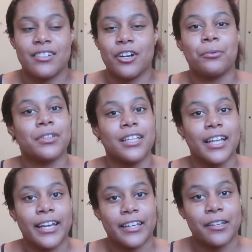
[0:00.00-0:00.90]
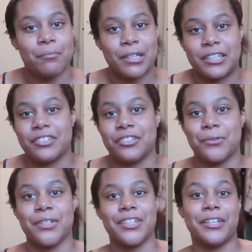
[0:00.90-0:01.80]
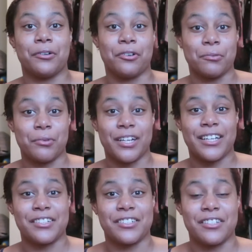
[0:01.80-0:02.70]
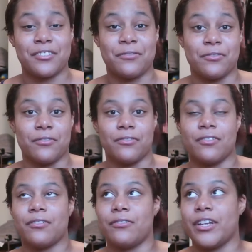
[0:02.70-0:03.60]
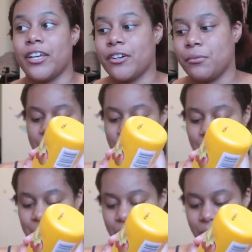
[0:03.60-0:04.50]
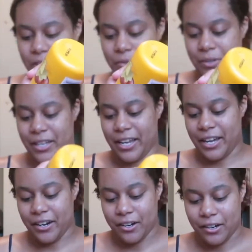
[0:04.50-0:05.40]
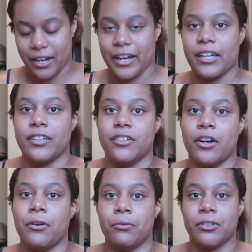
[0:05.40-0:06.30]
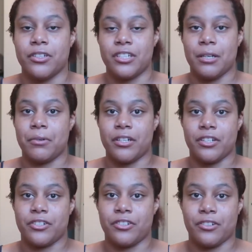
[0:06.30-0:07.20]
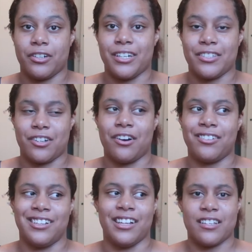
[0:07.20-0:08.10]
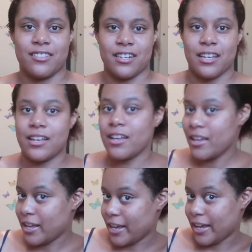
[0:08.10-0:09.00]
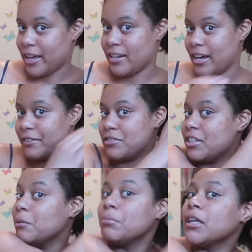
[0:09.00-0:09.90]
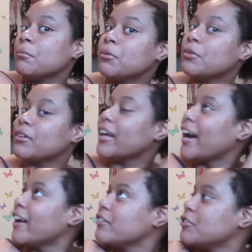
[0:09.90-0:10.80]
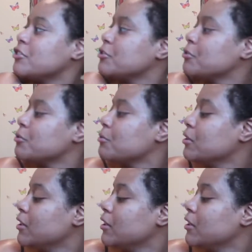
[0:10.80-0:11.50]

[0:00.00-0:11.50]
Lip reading: don't really like it, but I still wanted to incorporate it into this video. Every time I wash my hair, I go in with a deep conditioner, and it's called Lusty. And I've seen people that do